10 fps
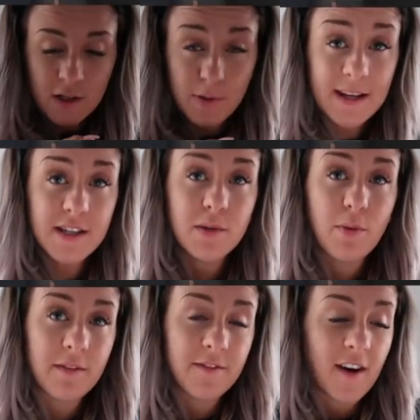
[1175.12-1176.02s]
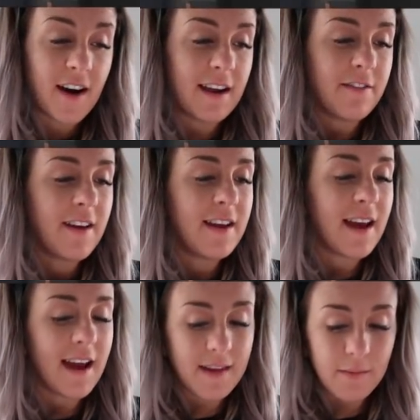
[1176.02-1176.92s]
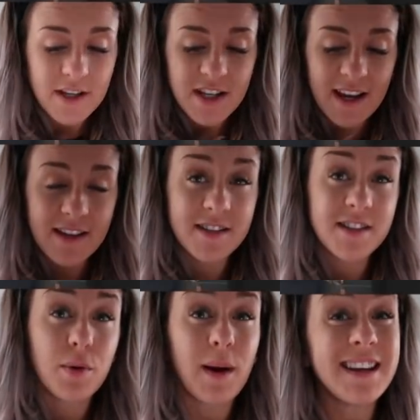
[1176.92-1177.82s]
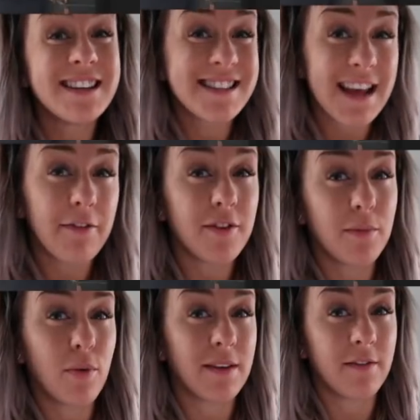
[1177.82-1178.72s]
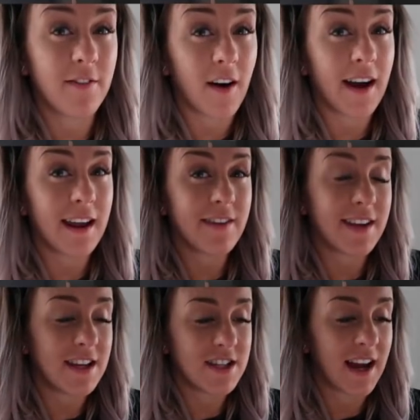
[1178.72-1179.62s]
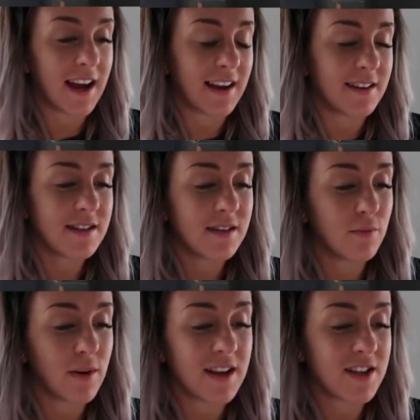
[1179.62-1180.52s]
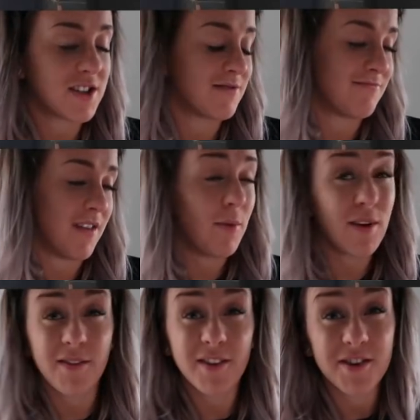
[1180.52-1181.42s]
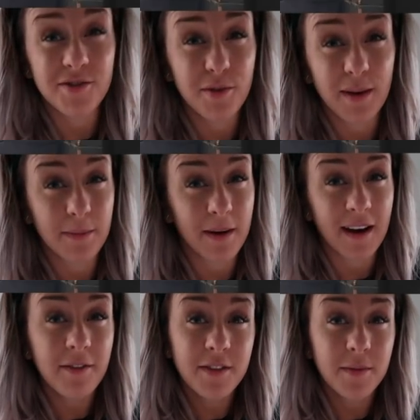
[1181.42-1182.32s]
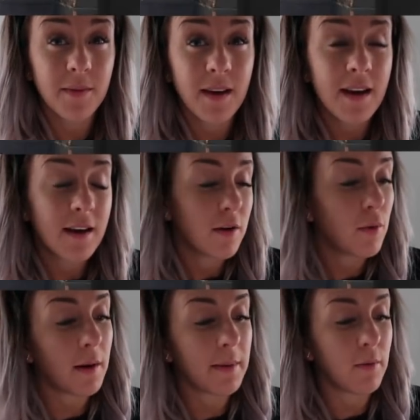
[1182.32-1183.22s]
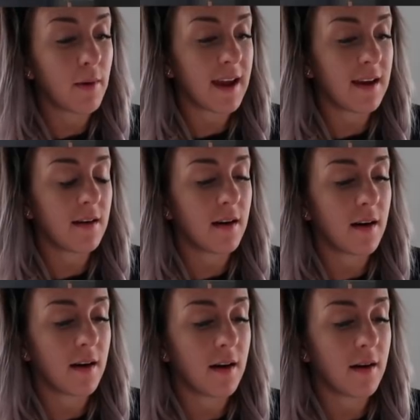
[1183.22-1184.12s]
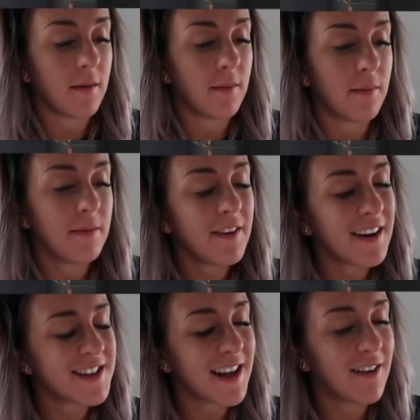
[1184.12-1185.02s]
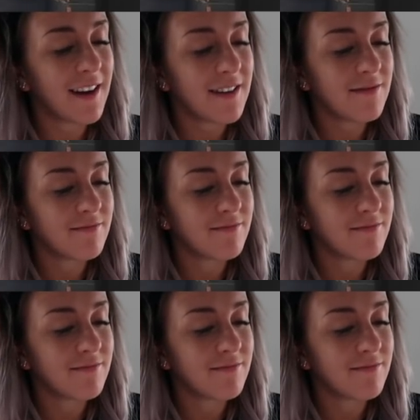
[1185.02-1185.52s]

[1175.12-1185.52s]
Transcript: 22.5 and then we changed to 27.5 in each hand, which I'm not even gonna do quick maths. Quite a bit of weight. Um, in fact, shall I?